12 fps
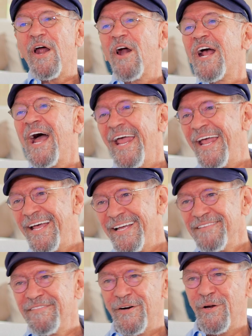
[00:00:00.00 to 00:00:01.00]
archaic,
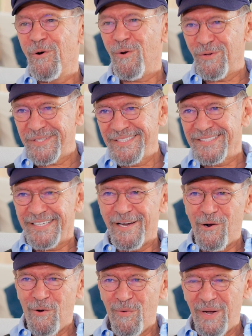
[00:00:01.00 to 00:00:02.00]
very old.
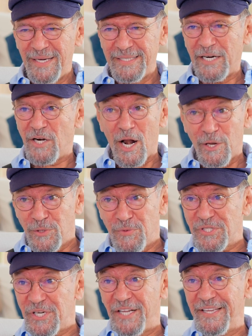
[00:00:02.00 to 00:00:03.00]
Technology
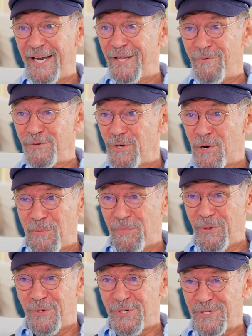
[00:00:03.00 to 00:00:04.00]
was not there. There were no
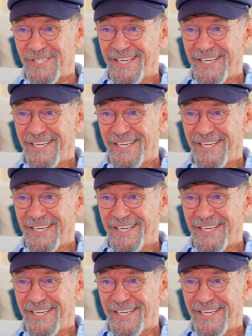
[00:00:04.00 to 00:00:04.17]
computers.